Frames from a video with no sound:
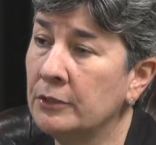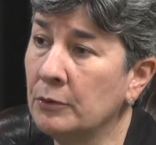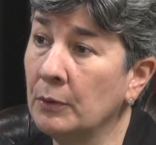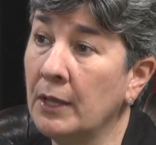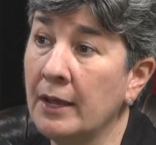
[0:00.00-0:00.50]

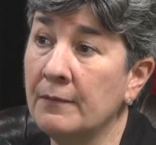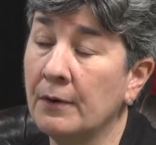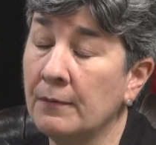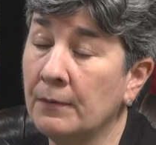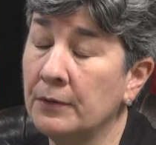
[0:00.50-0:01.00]
So, a lot of
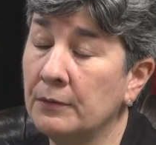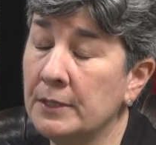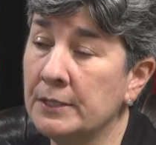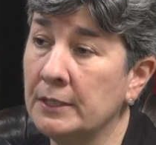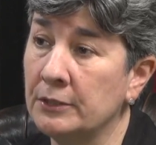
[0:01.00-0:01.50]
our
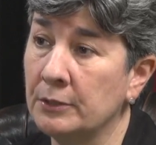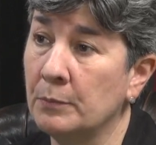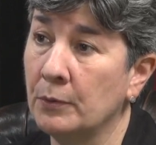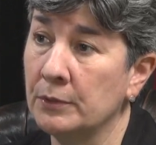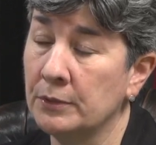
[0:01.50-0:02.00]
fundraising
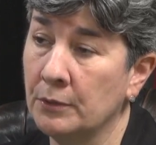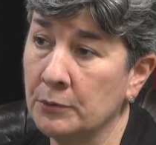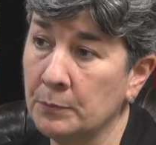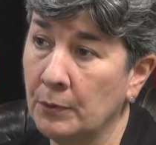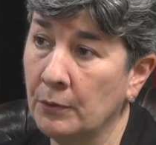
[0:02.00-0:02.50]
supports
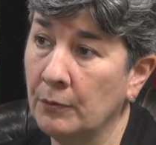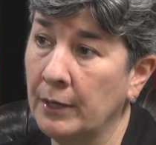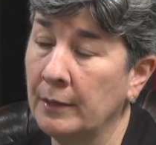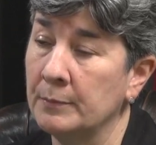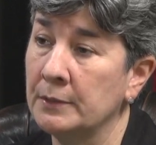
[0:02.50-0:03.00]
those
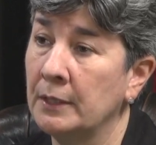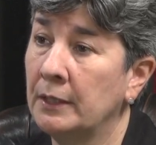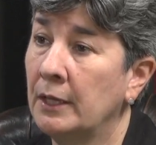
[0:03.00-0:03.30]
programs.